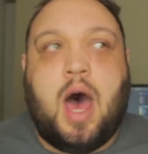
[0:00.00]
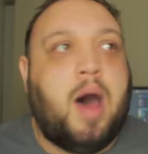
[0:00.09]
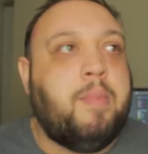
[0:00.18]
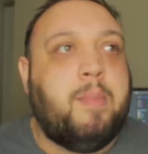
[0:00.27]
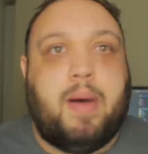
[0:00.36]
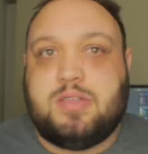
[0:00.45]

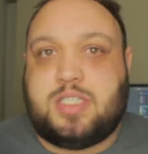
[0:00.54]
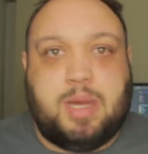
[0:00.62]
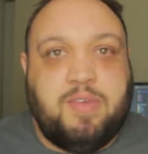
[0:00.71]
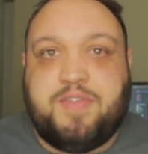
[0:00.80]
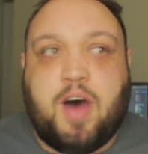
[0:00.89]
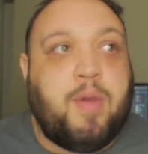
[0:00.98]
Um,
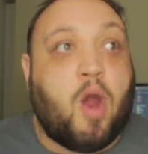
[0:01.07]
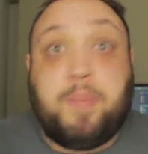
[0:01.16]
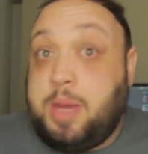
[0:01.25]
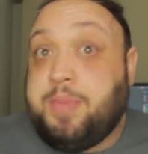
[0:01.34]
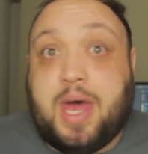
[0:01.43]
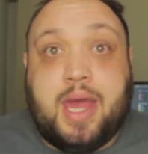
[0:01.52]
some of them are
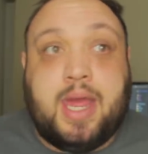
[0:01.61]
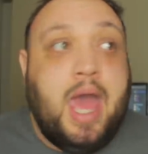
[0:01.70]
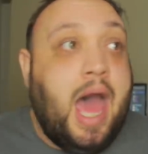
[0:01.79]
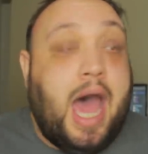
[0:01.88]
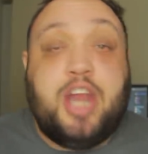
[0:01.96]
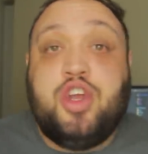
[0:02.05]
people I,
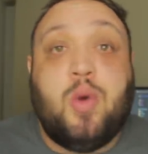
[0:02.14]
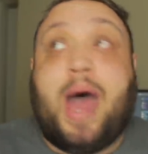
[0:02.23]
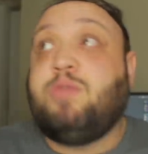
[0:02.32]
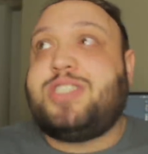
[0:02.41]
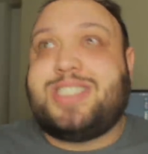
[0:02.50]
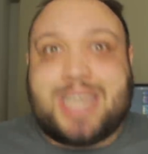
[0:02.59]
I knew
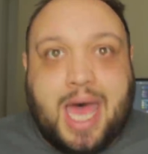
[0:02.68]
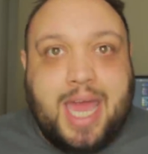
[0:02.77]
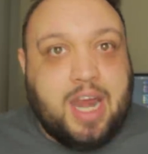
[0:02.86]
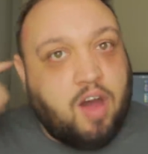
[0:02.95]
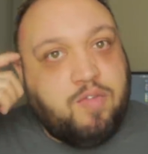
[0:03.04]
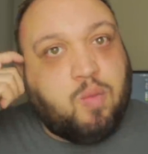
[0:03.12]

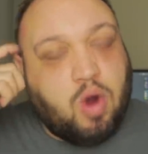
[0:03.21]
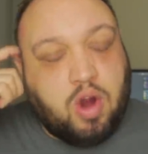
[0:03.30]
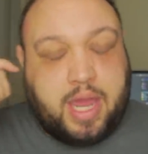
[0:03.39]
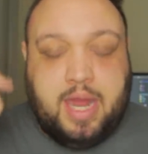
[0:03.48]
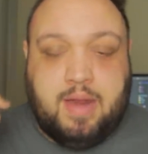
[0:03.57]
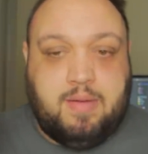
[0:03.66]
outside of
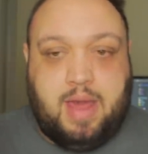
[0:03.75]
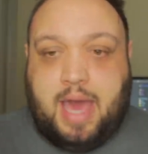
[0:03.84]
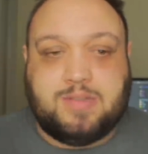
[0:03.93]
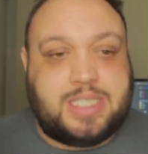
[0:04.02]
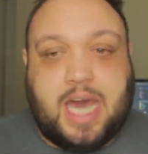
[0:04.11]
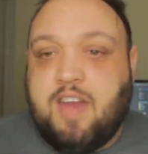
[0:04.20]
work and
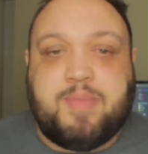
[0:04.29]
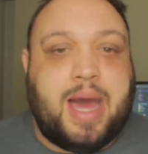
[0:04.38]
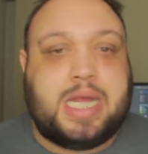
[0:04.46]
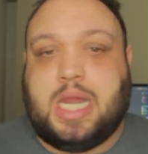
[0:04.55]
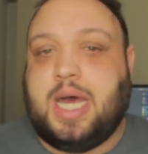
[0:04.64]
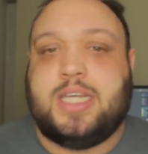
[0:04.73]
outside of
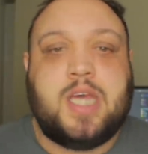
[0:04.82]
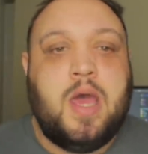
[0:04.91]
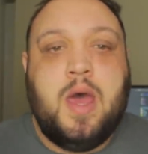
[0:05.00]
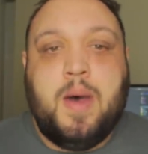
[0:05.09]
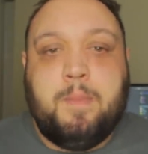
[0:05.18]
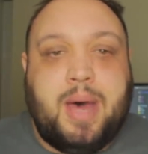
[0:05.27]
my clients.
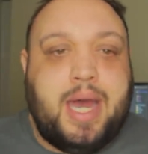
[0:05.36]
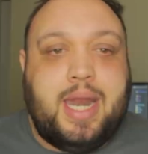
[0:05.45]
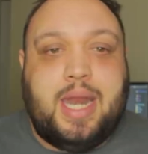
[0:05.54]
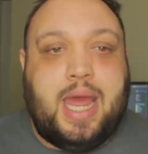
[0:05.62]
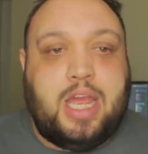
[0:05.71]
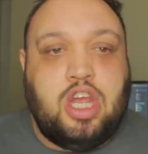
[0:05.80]

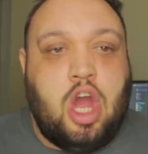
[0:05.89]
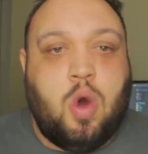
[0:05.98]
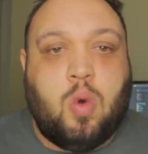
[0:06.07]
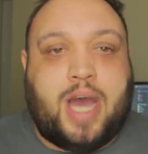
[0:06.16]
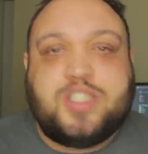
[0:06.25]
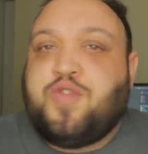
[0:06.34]
But, you
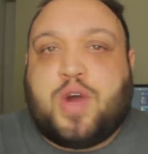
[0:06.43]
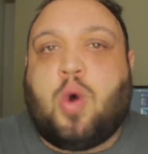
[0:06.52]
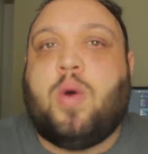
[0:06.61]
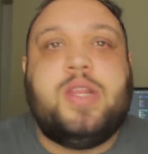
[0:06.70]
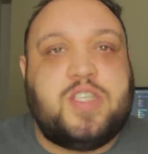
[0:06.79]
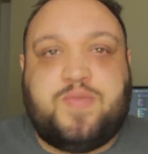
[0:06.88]
know, as of
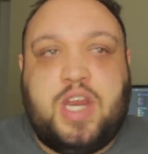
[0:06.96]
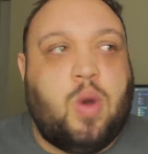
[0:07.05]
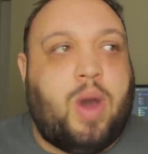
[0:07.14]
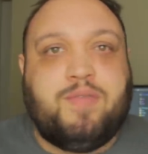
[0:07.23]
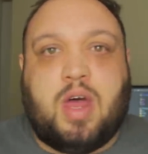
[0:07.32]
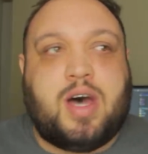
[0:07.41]
recording this
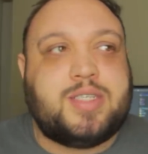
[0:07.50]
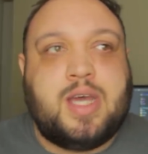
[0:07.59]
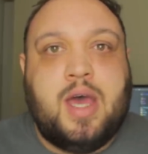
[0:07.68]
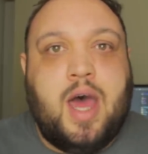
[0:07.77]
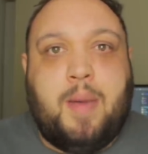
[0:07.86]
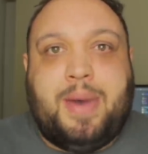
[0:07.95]
video, I've lost
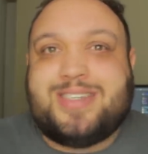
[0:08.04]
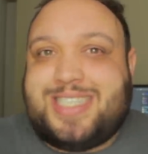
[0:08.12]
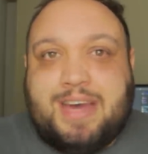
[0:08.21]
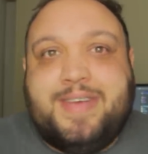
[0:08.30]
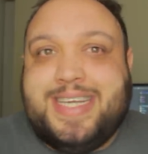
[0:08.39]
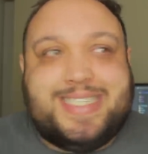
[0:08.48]
about
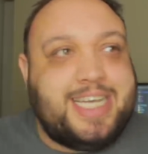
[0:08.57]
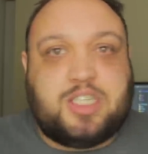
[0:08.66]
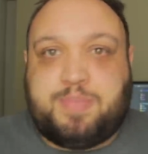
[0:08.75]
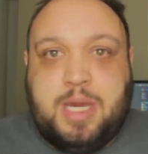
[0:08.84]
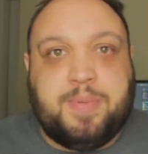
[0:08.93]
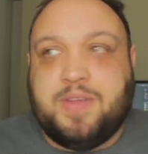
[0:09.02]

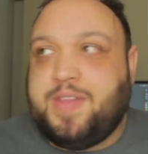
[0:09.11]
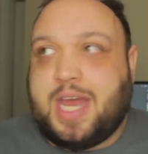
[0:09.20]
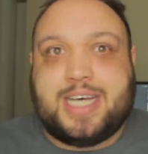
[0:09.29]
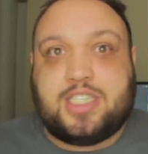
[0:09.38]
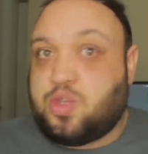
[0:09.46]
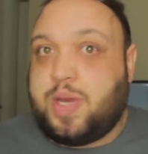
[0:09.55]
76 people in the
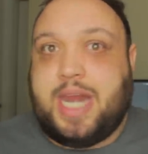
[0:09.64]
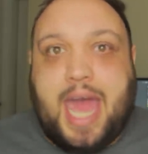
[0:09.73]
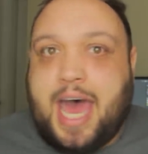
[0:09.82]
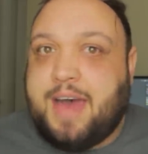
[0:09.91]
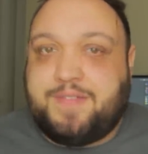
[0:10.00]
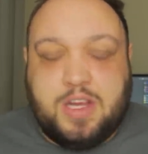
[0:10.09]
last three and a
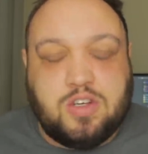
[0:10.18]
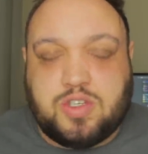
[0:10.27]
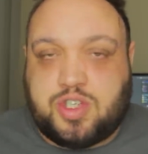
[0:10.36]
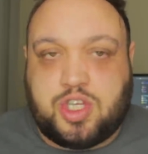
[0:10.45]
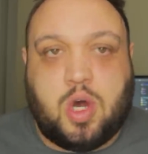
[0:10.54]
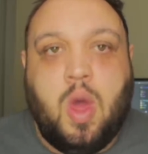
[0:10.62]
half years
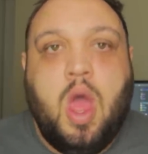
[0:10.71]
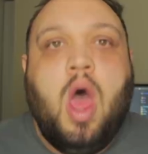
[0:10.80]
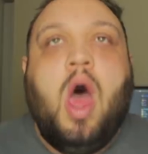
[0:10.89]
or so.